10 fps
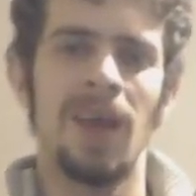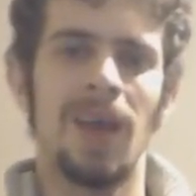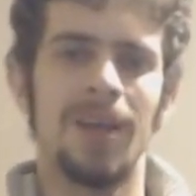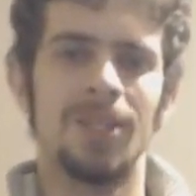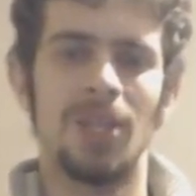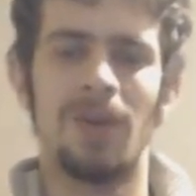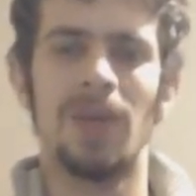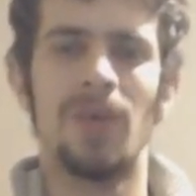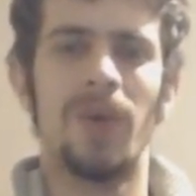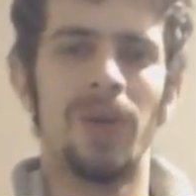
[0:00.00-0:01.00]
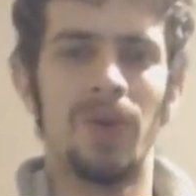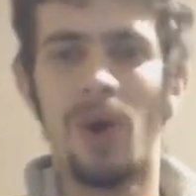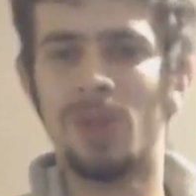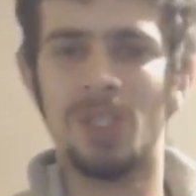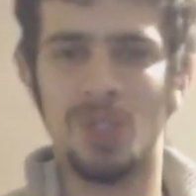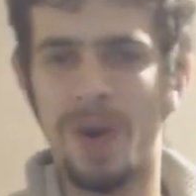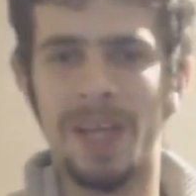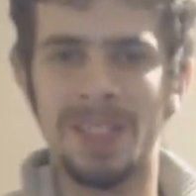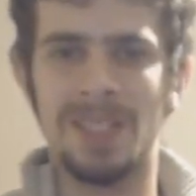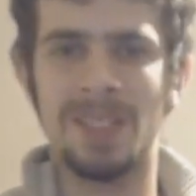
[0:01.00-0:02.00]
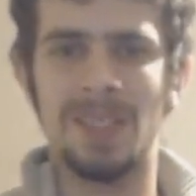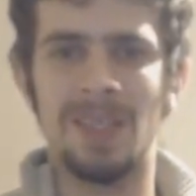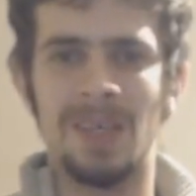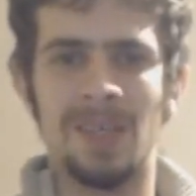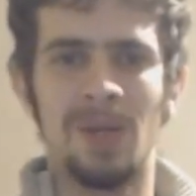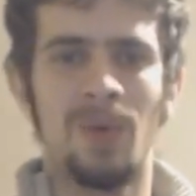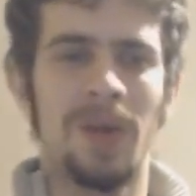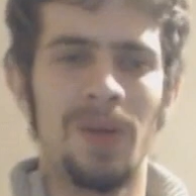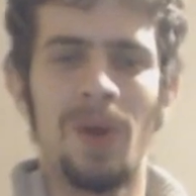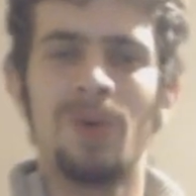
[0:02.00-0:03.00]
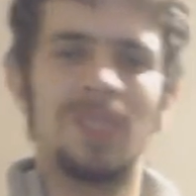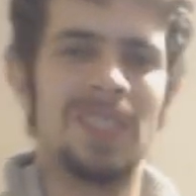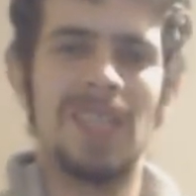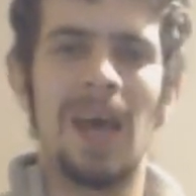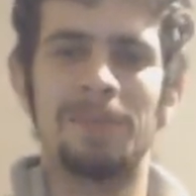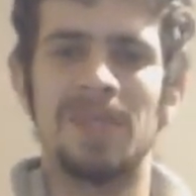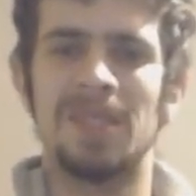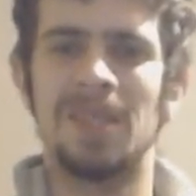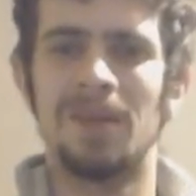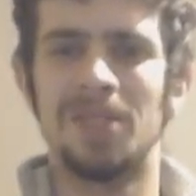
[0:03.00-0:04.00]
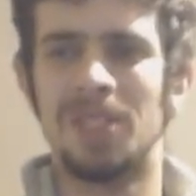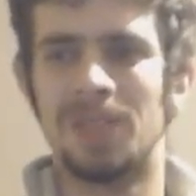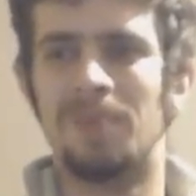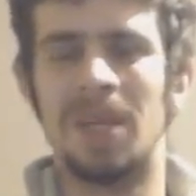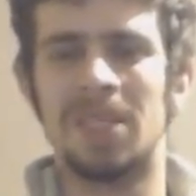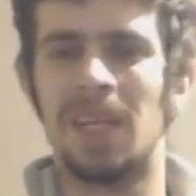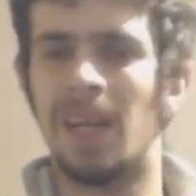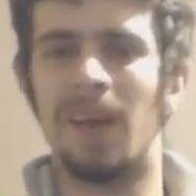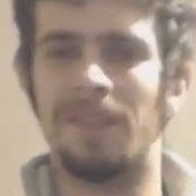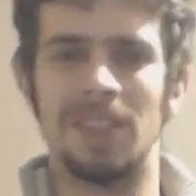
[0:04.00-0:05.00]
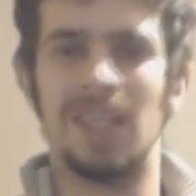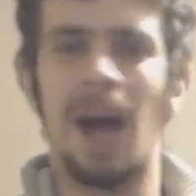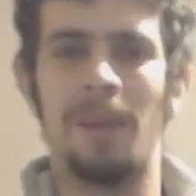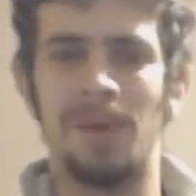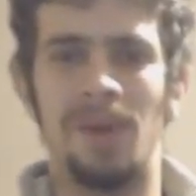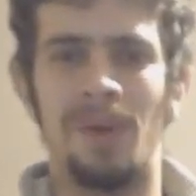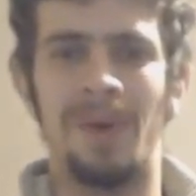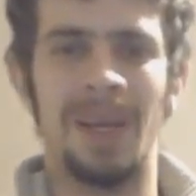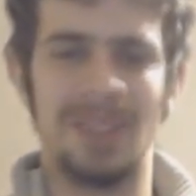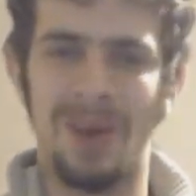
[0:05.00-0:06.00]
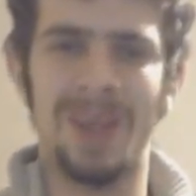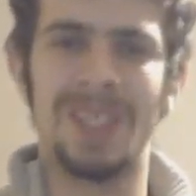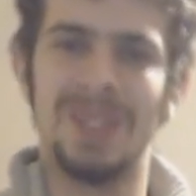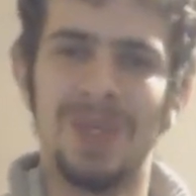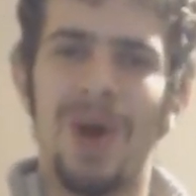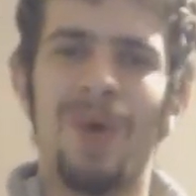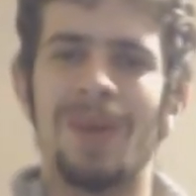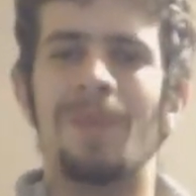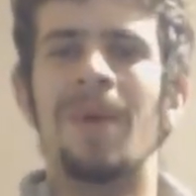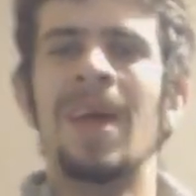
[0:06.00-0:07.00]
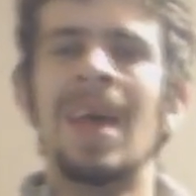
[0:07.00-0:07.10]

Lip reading: And generally, when you know the tricks, you know, when you know the steps, there is just basically nothing stopping you, as long as you know them.